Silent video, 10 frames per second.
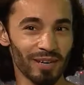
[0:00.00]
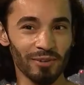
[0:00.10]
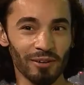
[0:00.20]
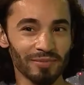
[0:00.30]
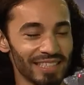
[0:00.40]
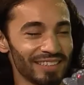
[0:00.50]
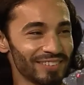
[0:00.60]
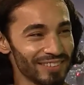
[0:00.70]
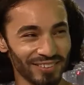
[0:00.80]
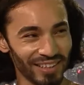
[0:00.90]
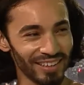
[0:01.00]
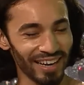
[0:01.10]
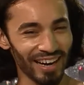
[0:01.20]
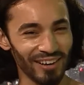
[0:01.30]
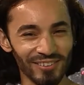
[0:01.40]
mom's heels around the
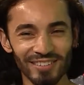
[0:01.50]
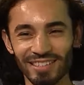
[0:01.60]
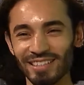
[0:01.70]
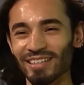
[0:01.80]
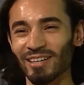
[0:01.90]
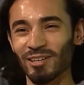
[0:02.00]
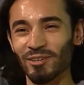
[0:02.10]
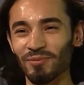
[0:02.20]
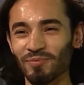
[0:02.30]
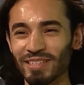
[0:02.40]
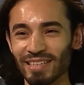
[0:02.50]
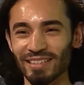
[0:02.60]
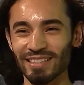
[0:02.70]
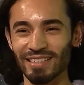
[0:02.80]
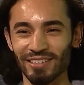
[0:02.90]
house in
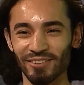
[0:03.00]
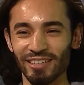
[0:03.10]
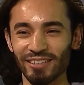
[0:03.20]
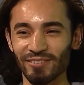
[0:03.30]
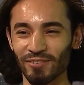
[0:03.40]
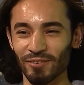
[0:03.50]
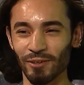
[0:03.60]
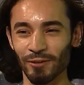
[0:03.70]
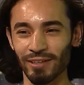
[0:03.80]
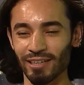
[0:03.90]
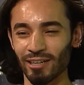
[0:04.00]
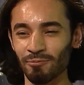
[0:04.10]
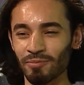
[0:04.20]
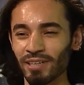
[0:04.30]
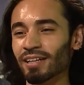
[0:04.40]
secret growing up.
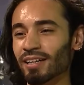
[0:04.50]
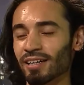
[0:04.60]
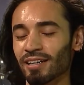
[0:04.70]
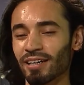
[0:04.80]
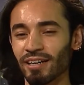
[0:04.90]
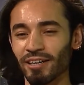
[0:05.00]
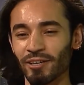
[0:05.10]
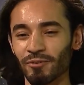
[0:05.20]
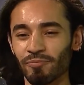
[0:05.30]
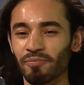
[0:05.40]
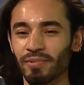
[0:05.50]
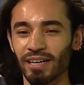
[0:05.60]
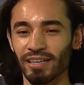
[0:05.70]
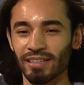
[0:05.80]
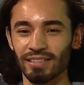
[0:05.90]

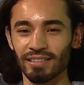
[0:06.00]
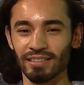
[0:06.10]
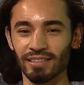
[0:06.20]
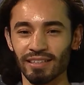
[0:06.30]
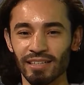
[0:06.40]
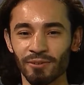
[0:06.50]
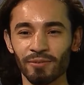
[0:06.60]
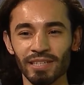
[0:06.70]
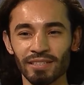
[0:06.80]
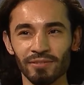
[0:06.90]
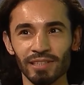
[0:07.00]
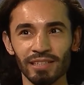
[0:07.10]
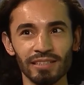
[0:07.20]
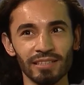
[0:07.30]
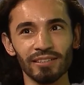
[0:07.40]
But it wasn't really
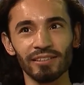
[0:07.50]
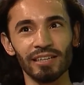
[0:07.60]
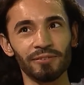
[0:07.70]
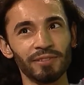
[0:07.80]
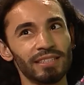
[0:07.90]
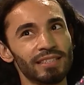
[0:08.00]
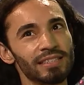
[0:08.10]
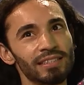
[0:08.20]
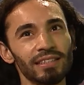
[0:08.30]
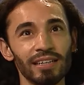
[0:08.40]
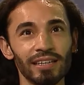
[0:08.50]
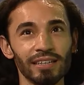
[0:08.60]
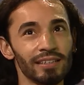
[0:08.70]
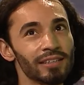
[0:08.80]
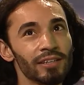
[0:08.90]
until I was like